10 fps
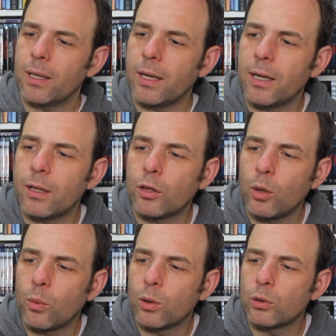
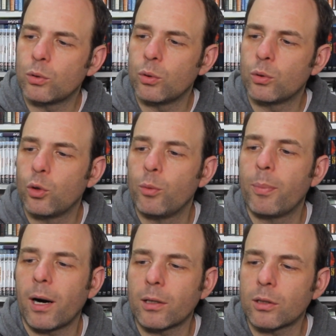Now on to two
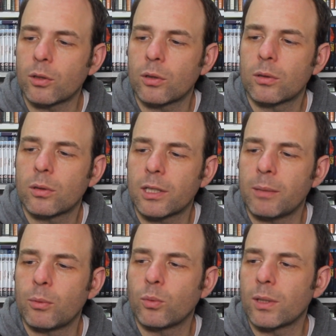partner
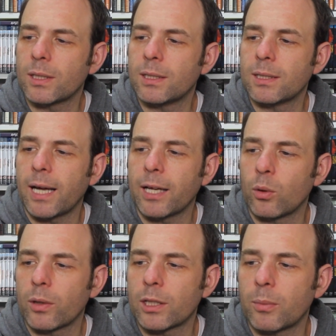label releases that I
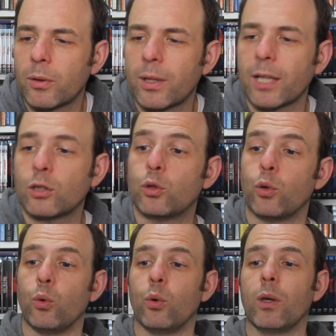got this month and
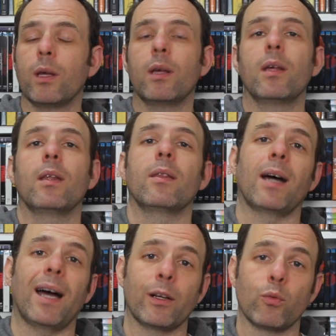two
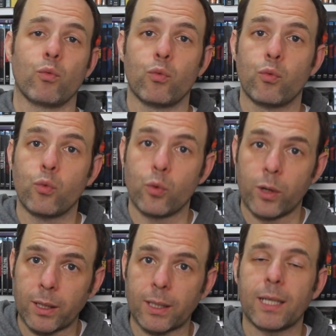that I
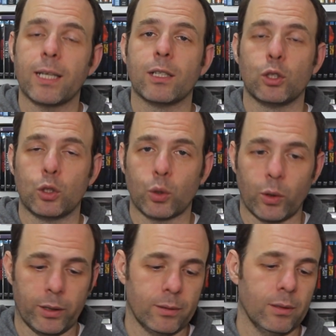really
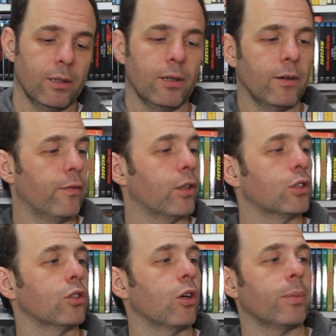enjoyed.
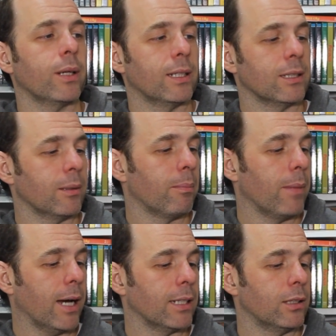First up is
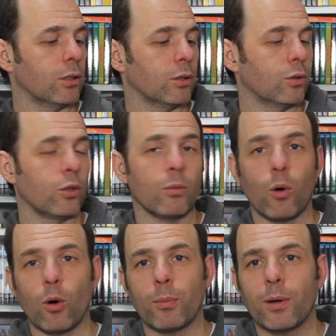Married to the
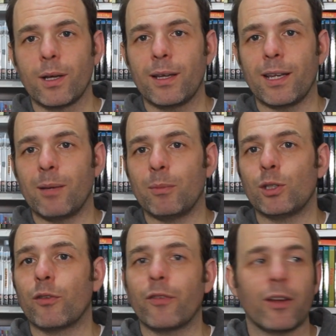Mob.
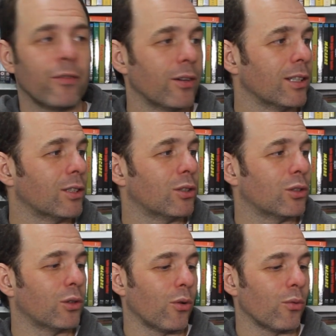Michelle Pfeiffer is
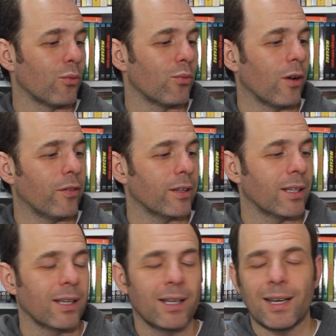
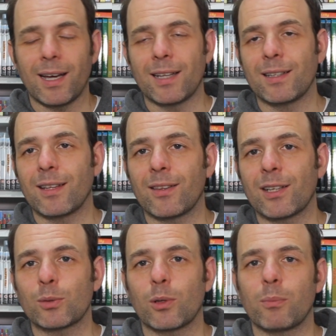terrific in
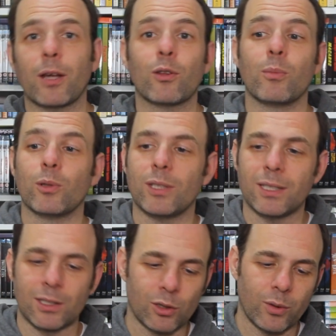this one. Matthew
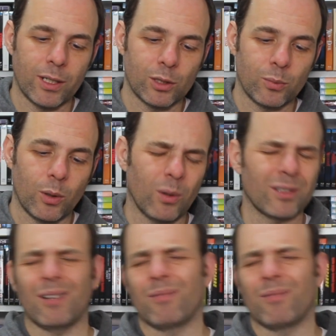Modine is great as well.